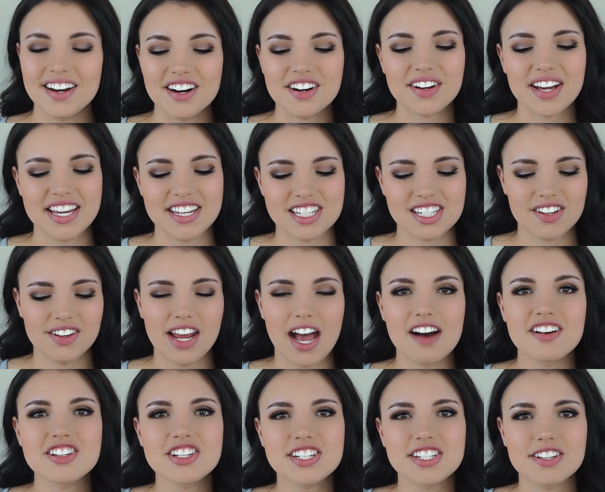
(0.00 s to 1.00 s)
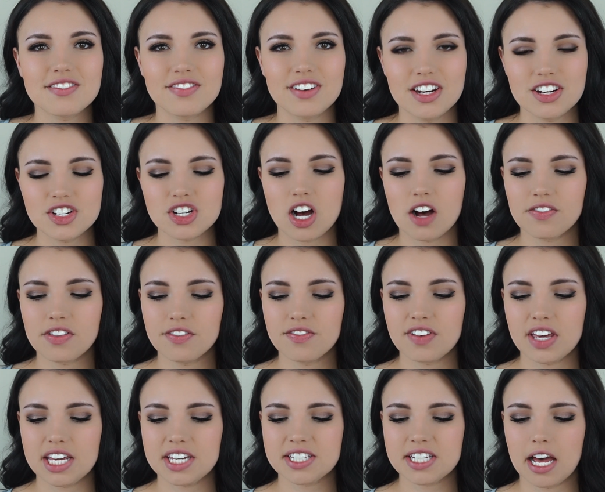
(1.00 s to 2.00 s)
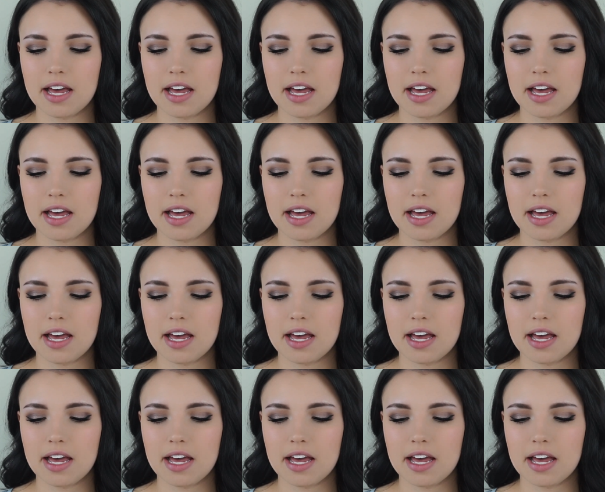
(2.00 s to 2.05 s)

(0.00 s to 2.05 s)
Okay, so now just to finish off the face,